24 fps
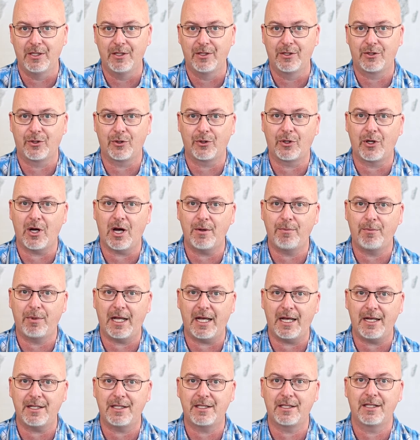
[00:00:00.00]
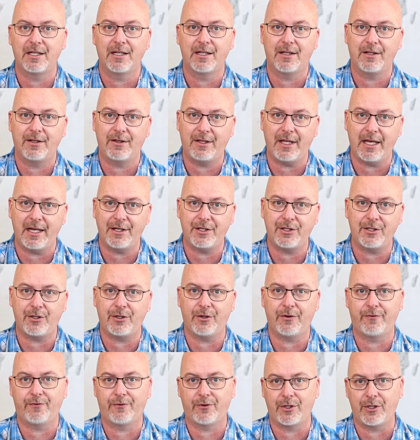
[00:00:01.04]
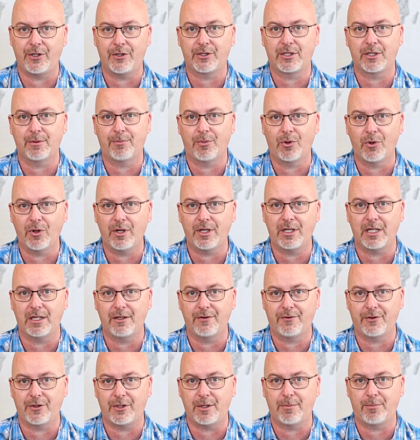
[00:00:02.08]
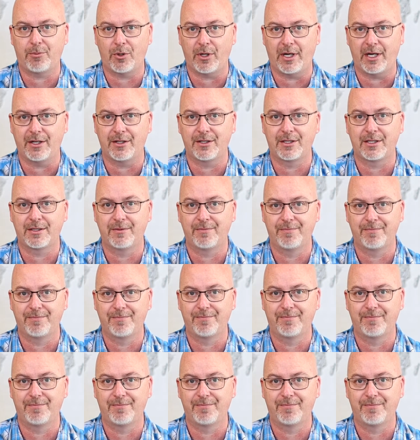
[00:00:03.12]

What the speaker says: So God bless. Thanks for your support and for your prayers.